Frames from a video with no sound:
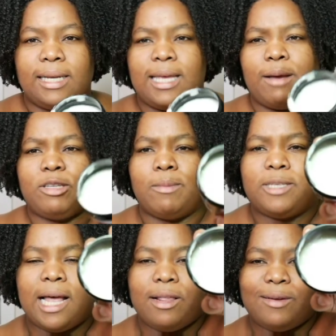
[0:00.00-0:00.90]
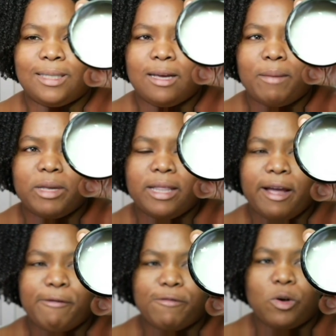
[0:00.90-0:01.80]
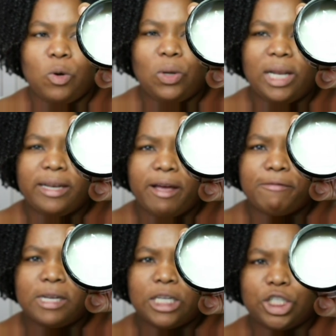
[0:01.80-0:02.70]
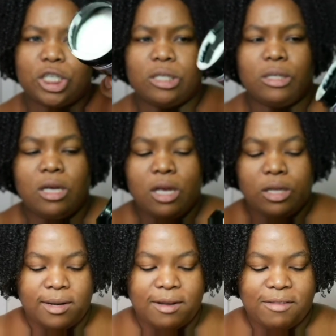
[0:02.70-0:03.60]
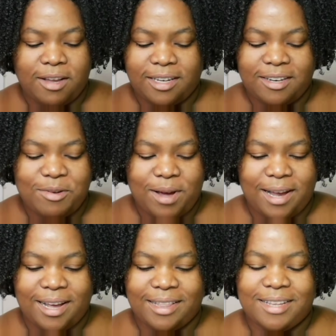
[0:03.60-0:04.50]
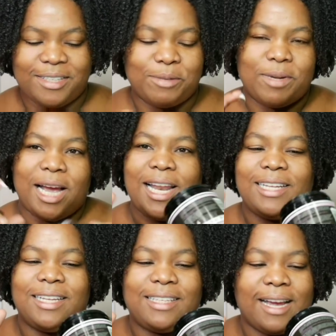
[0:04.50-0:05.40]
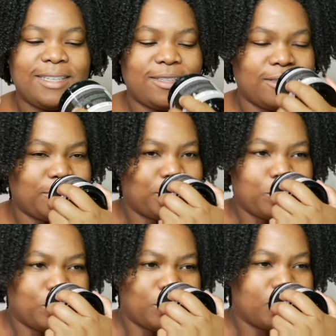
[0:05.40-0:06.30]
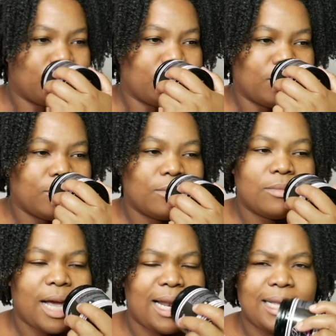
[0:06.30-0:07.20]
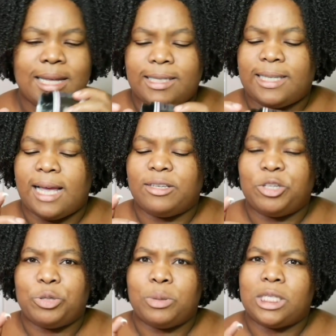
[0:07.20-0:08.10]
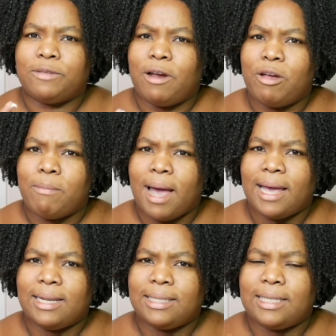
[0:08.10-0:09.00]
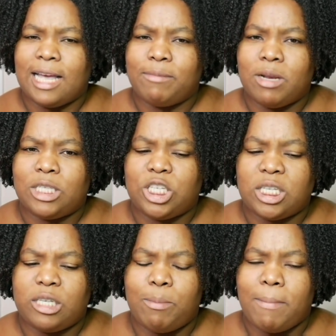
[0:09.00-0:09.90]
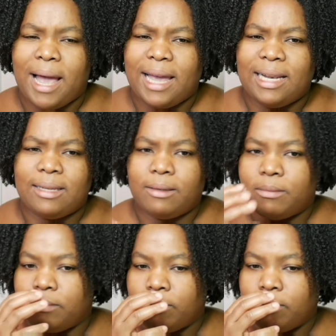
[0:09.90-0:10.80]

does have some cellulose gum in there for hold and definition. Love the, I don't know why I like this so much. I like the texture. I like the scent too. It's a very mild scent, but it's just a mild,